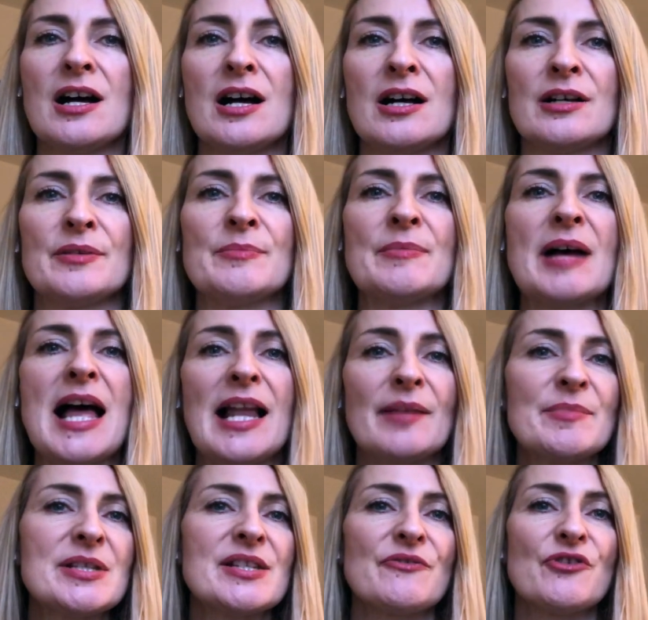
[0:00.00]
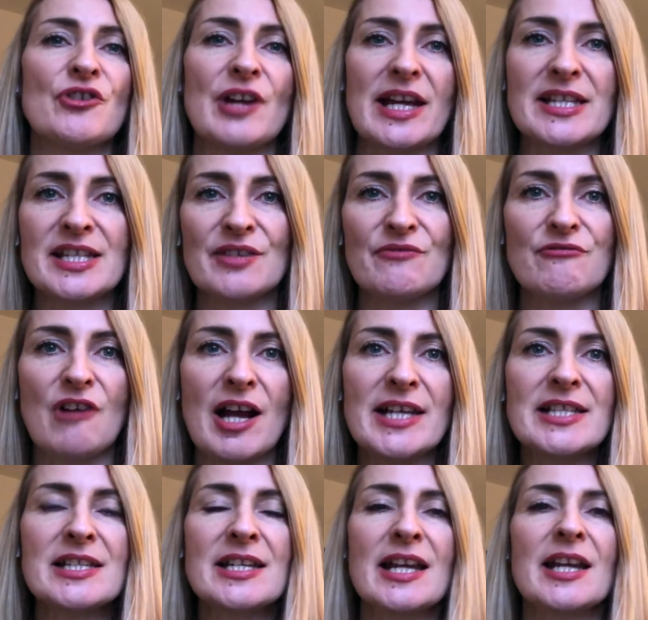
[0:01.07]
elements of creative
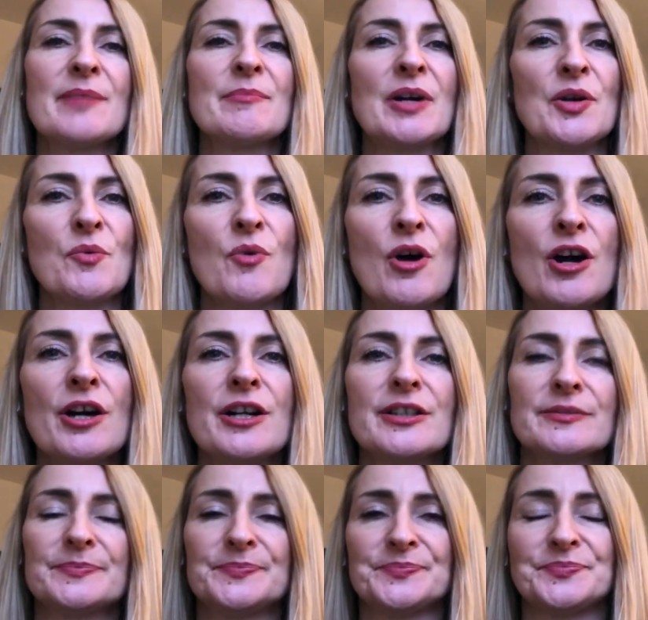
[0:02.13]
writing in my work.